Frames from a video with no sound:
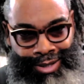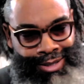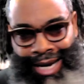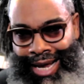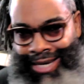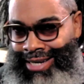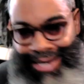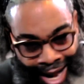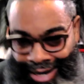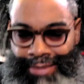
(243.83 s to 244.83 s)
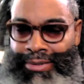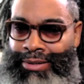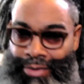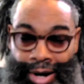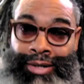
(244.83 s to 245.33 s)
It's not like he's not coming
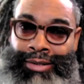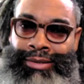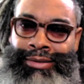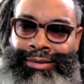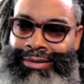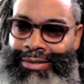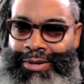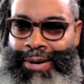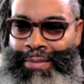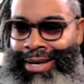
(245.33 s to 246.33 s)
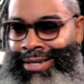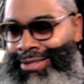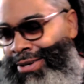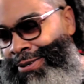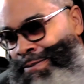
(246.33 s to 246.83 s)
to work. You know what I mean?
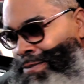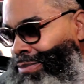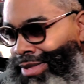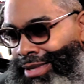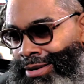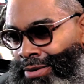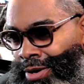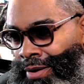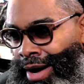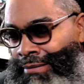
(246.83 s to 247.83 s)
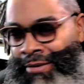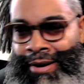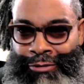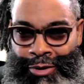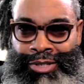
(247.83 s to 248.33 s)
So, I'm
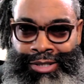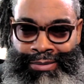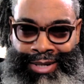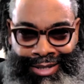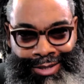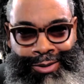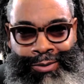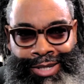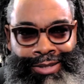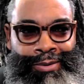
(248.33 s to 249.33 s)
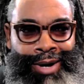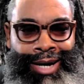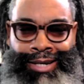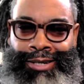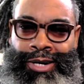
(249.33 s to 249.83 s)
very fortunate to be in a situation where
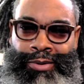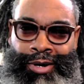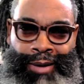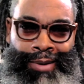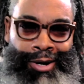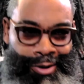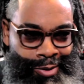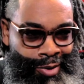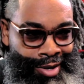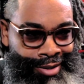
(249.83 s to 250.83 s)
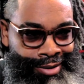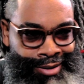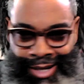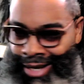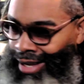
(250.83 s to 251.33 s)
I get along with all my
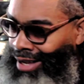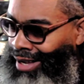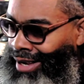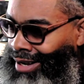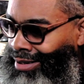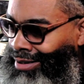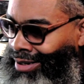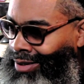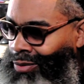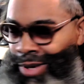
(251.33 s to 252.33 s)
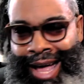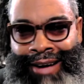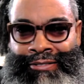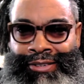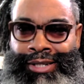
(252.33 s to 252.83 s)
co-workers, and we
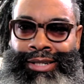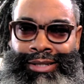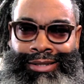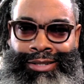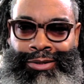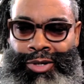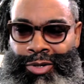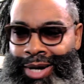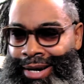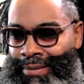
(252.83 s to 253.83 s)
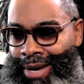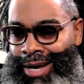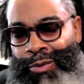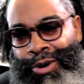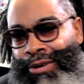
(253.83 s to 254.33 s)
have fun. You gotta
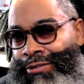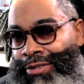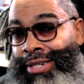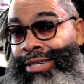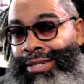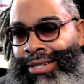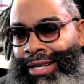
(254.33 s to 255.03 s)
make work fun.